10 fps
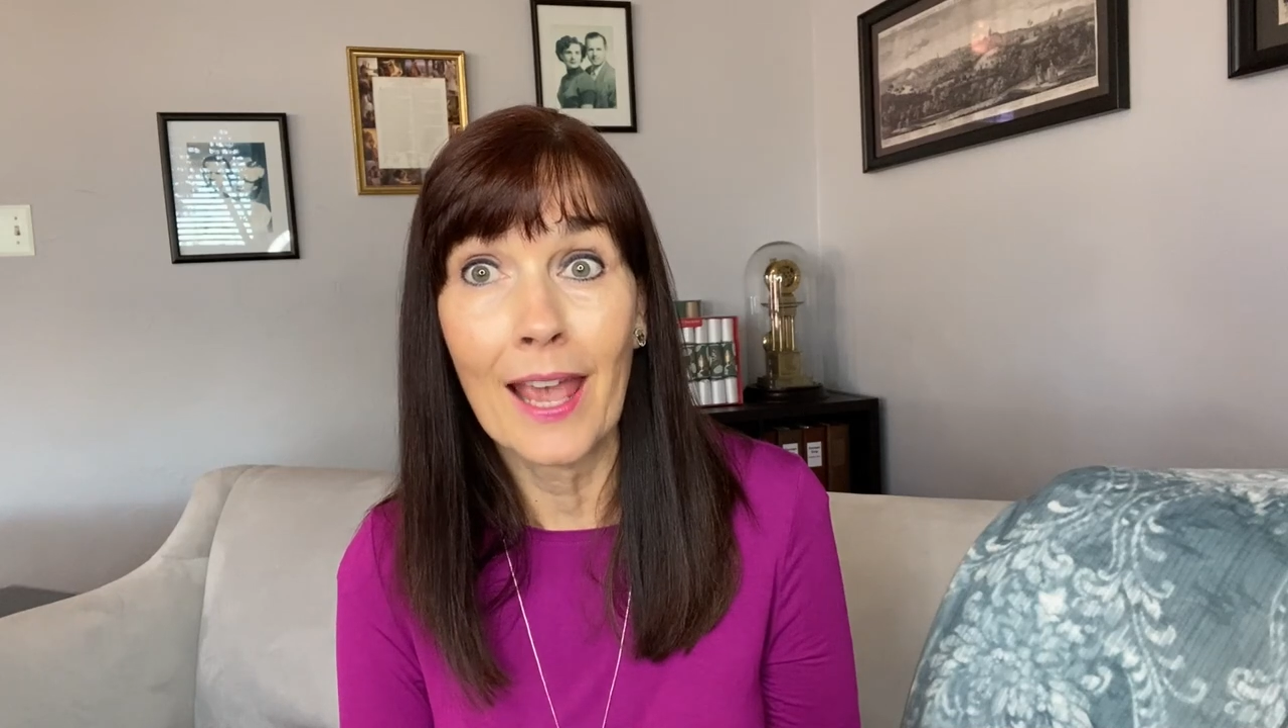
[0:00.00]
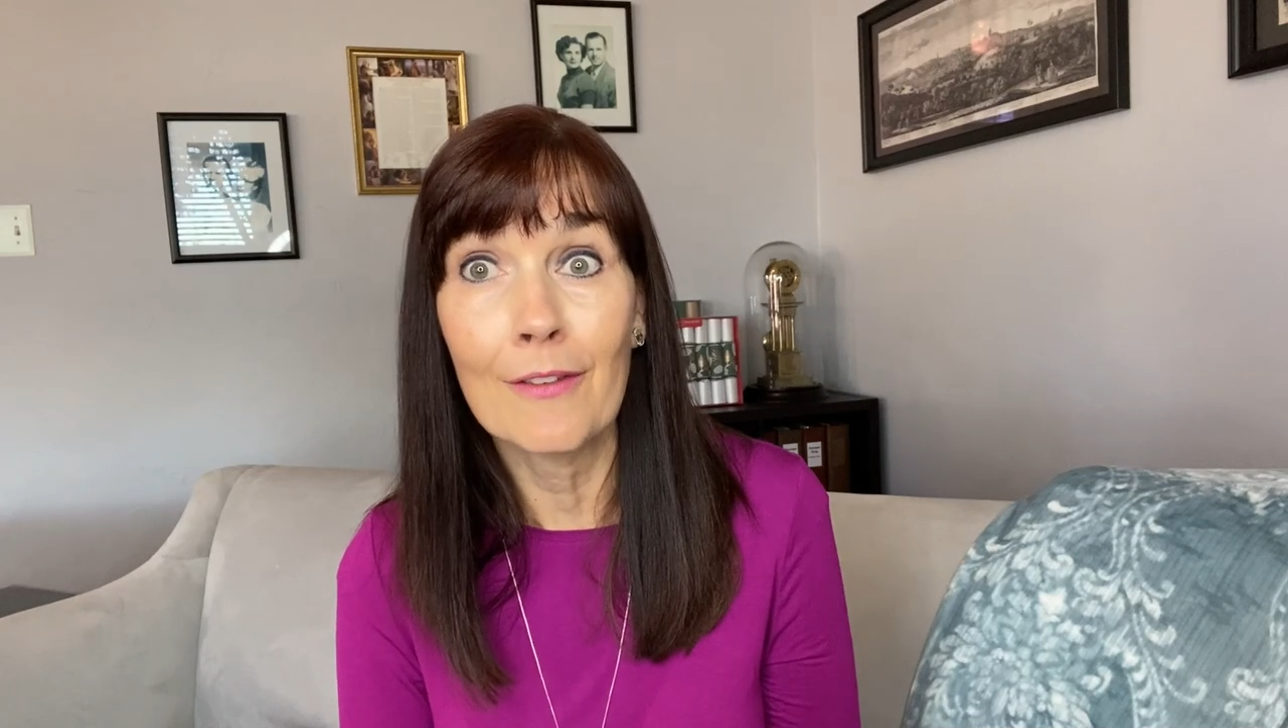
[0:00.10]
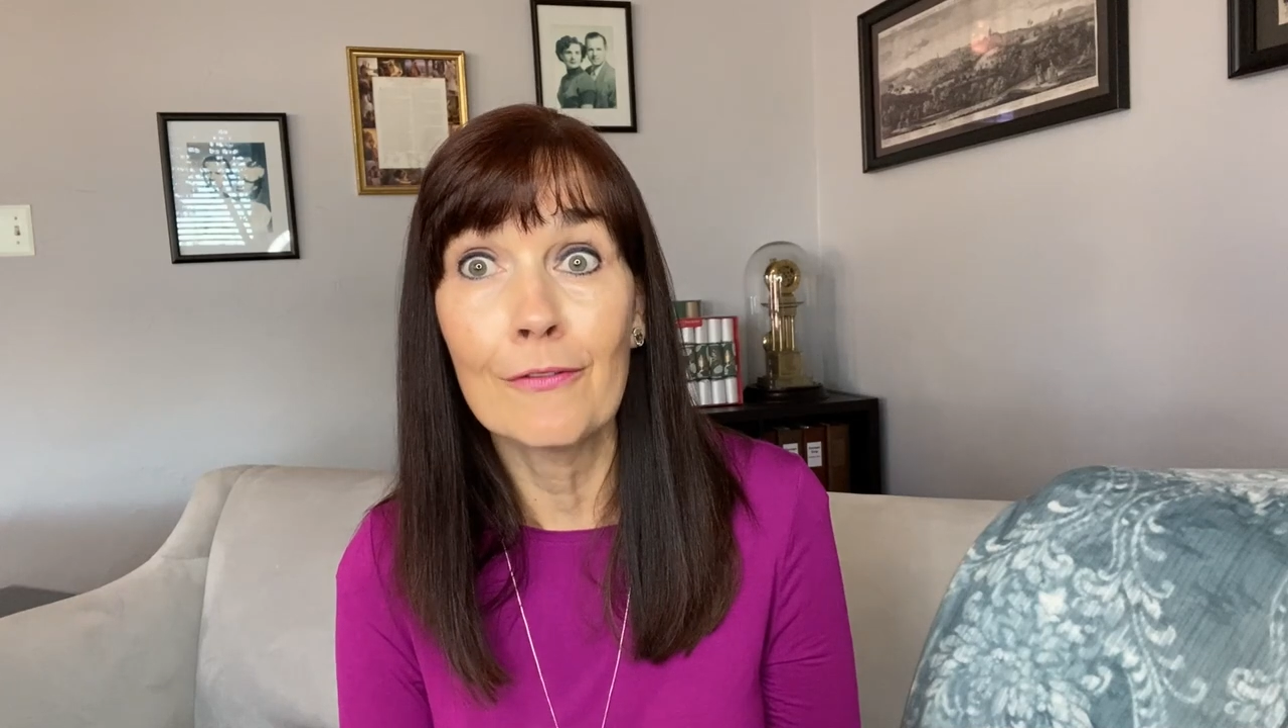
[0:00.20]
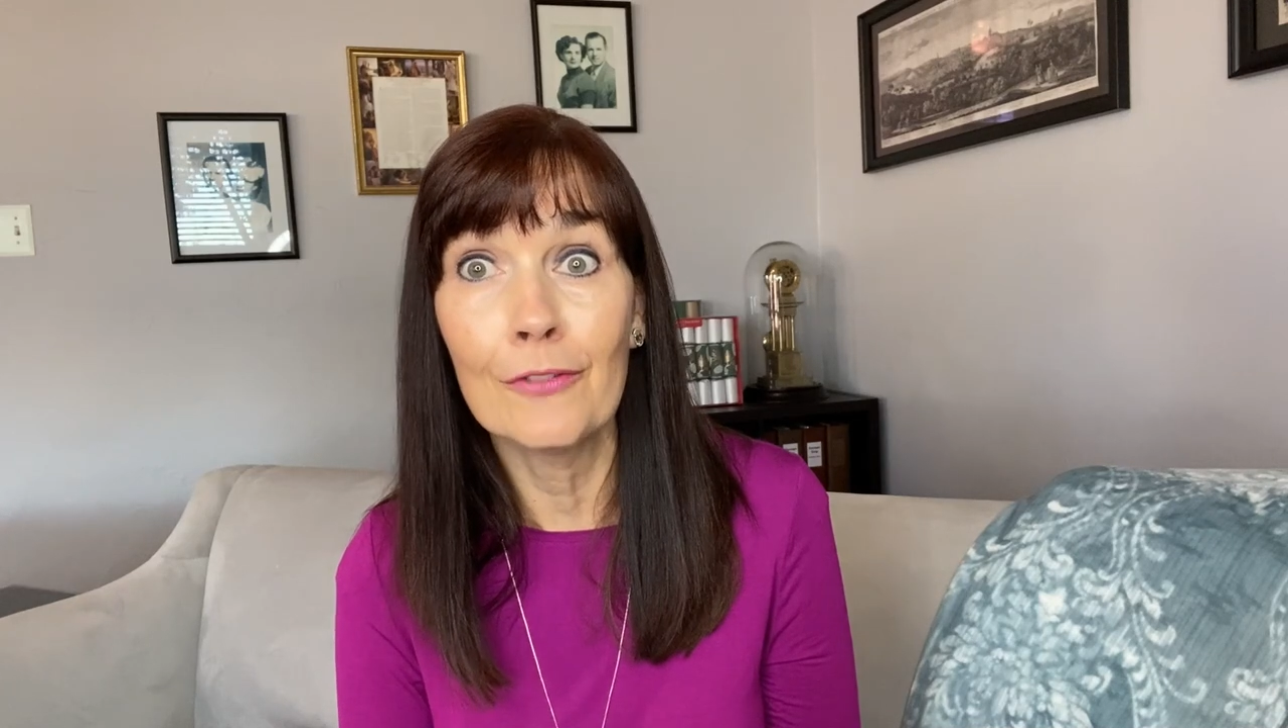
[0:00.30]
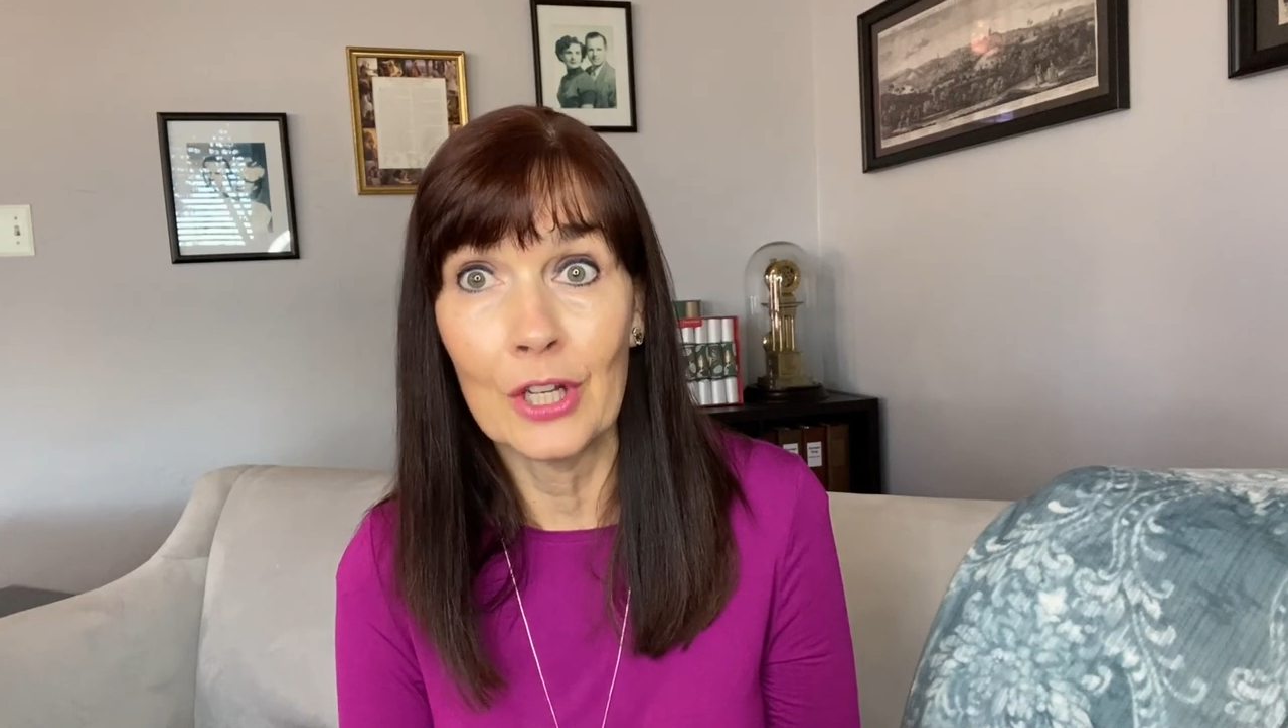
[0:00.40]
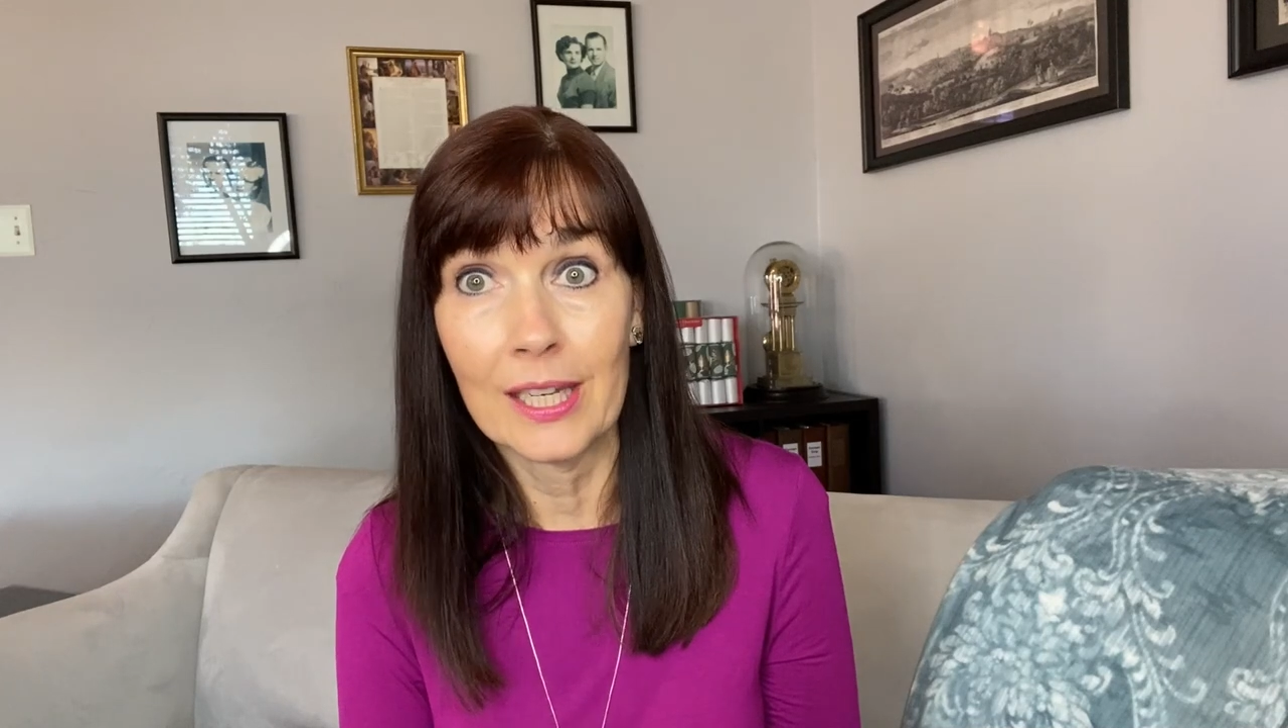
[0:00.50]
a foot